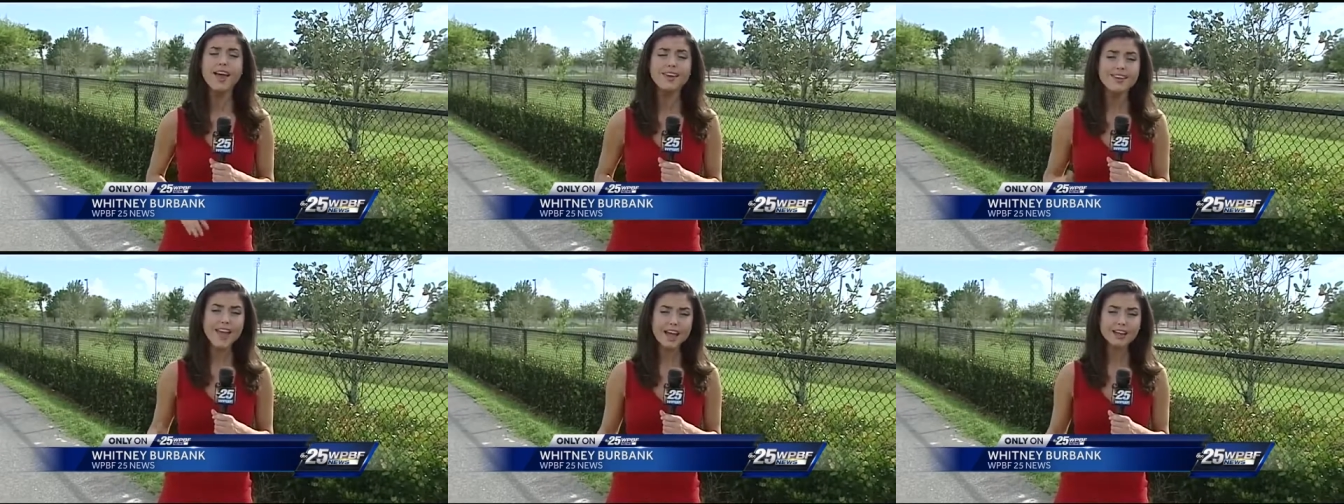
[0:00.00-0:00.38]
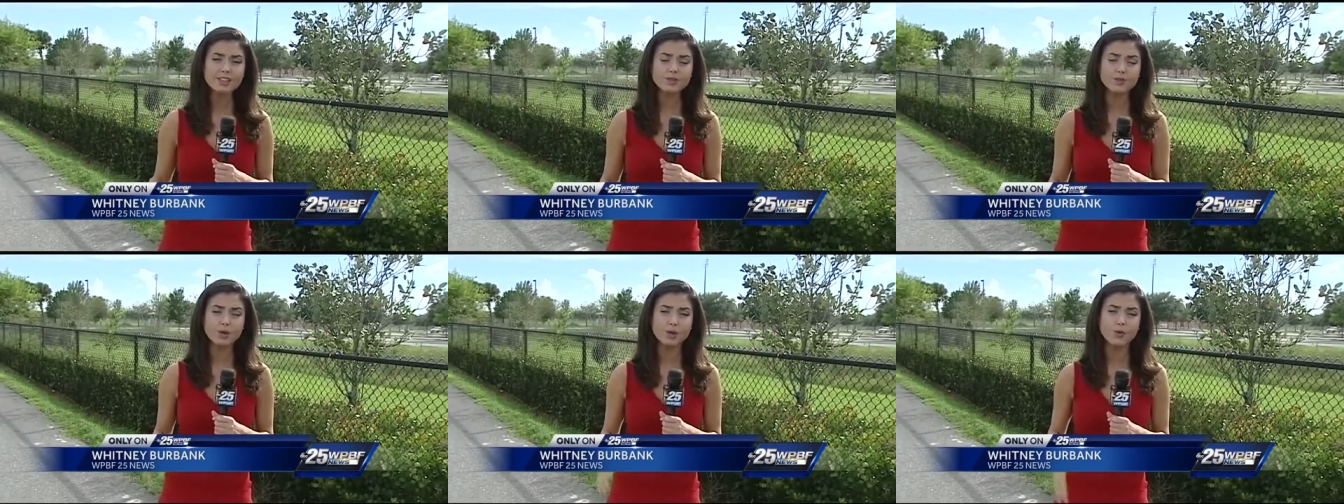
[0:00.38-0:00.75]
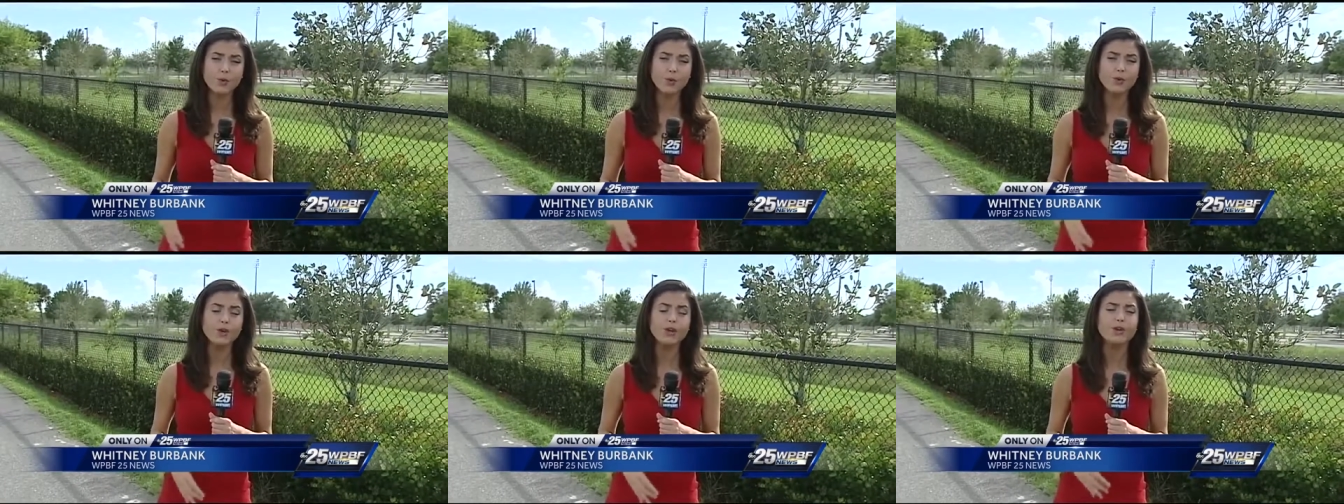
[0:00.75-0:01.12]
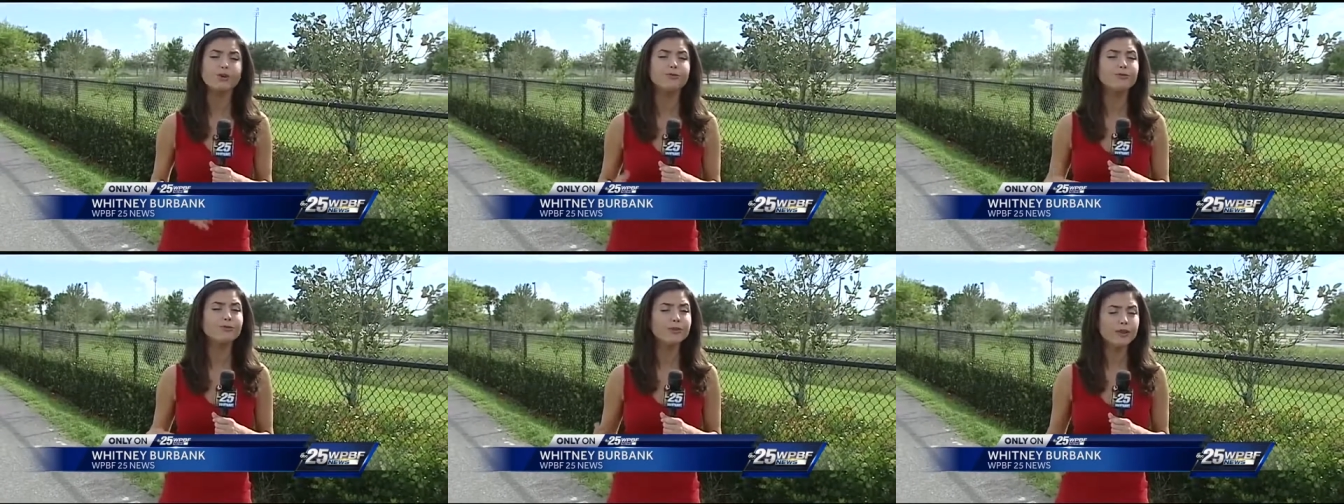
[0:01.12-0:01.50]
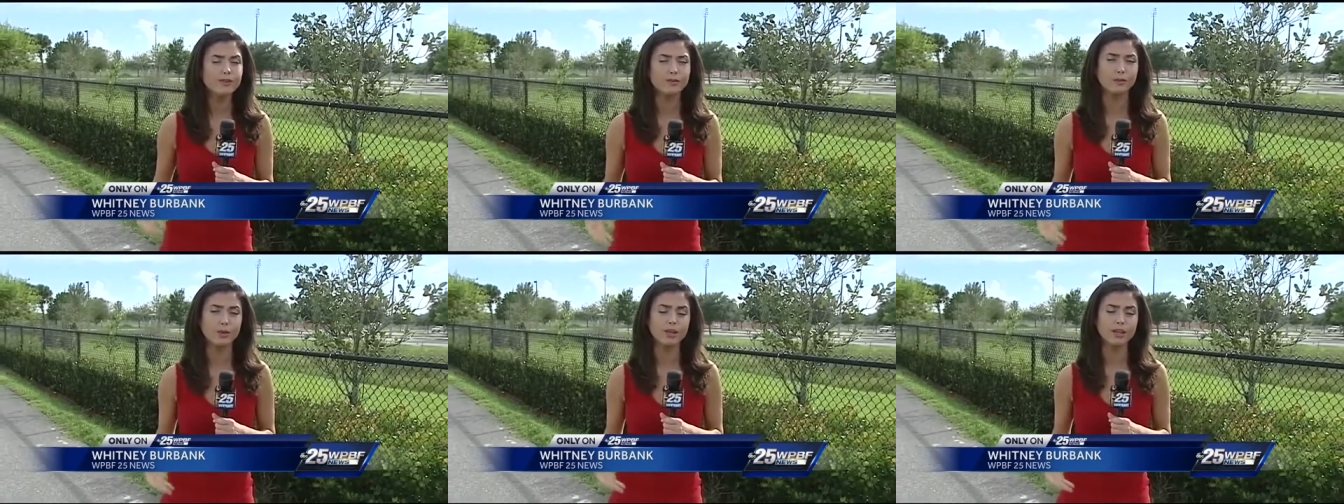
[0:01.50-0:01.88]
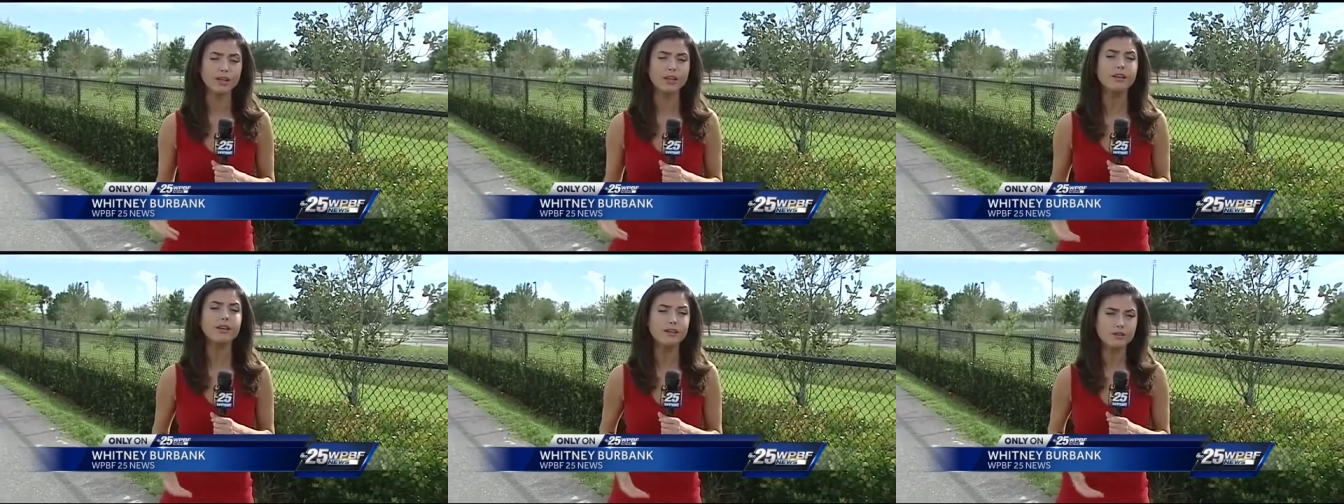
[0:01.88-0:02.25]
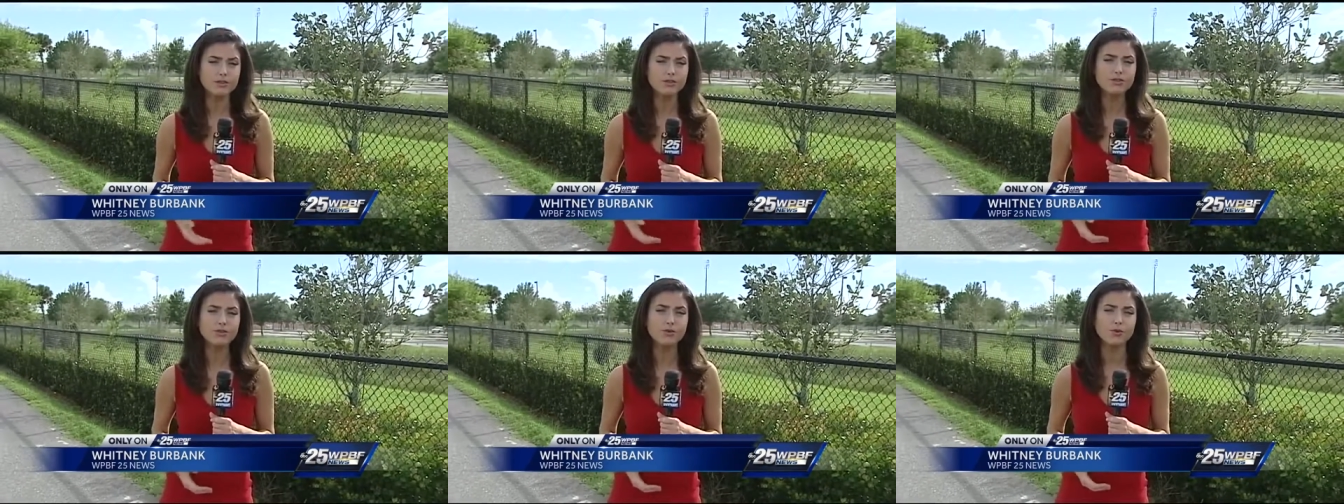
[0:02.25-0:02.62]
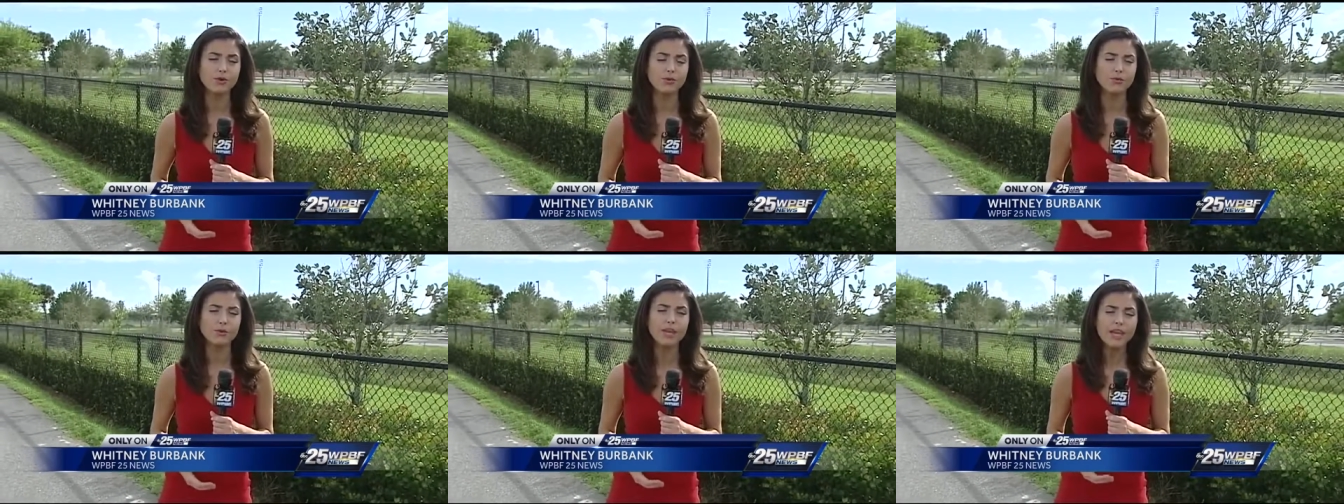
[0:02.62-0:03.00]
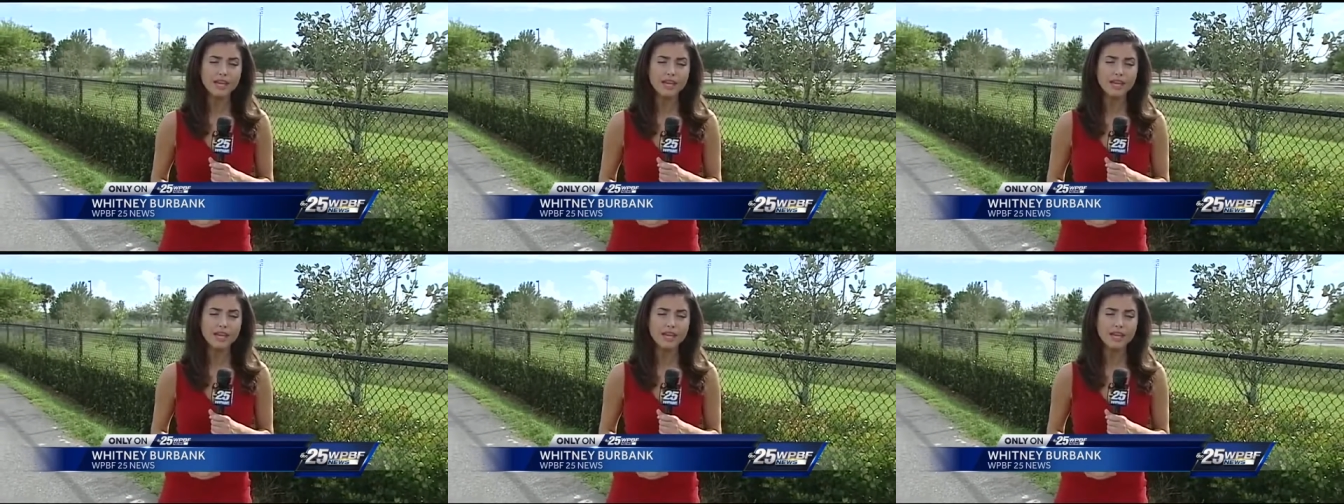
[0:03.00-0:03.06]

Next week will be her fifth week in school.